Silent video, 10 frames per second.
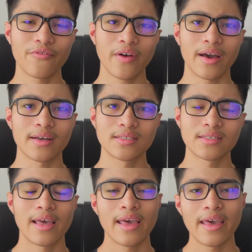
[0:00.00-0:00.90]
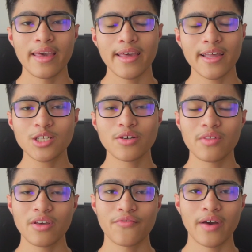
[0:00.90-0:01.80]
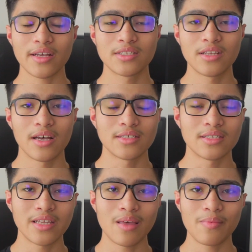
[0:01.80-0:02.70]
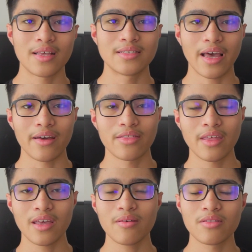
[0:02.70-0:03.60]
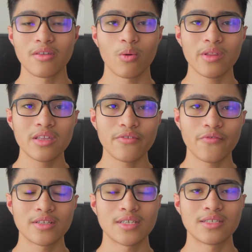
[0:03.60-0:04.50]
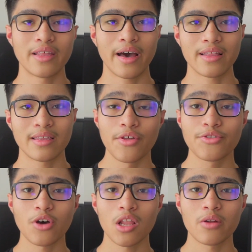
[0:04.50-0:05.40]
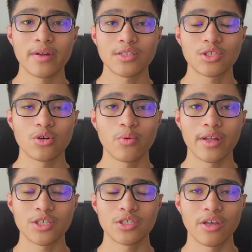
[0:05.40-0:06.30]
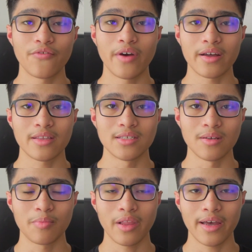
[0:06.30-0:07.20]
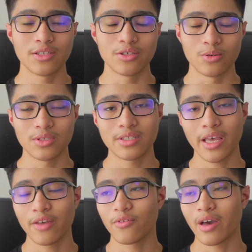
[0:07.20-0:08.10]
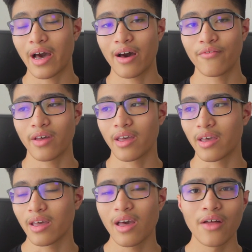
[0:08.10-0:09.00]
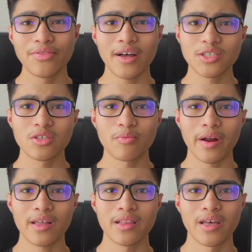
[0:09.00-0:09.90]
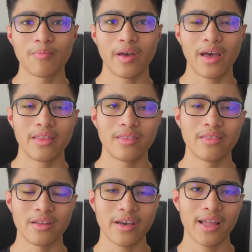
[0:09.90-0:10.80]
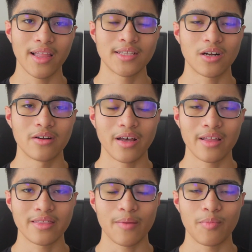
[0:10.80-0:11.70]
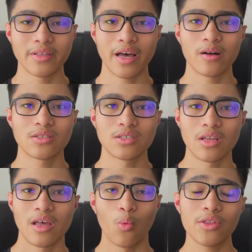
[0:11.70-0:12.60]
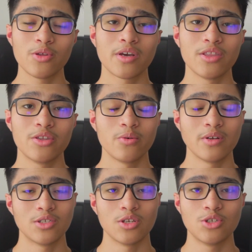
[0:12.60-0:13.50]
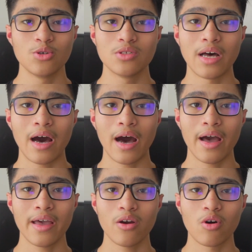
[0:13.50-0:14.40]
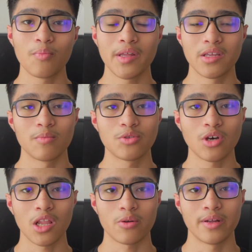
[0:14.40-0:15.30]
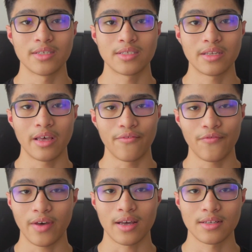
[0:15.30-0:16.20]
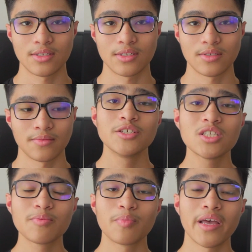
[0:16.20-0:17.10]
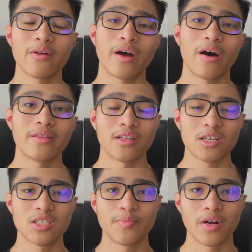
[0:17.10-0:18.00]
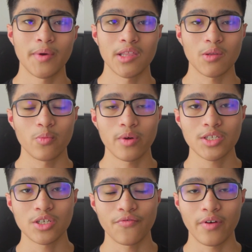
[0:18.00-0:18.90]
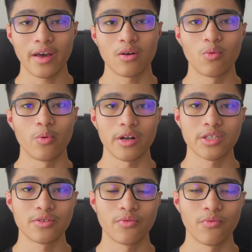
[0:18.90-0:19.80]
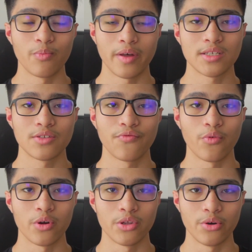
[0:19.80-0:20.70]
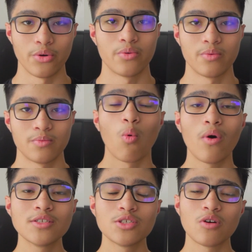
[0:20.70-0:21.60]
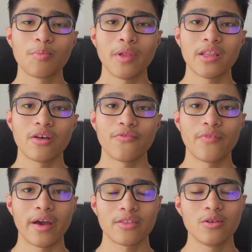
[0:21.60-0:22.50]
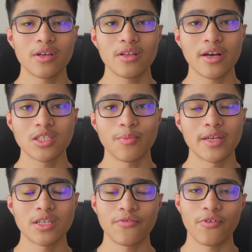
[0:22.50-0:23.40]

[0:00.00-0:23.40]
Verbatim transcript: effects? Each of the effects does the same exact thing, the only difference is that the tolerance to which the effect is applied to. Say if you have a not so bright clip and the highlights are not that pronounced, what you can do is to choose the high or medium tolerance effects. Just play around and experiment which effect works best for you. Once you apply the effect, you can customize it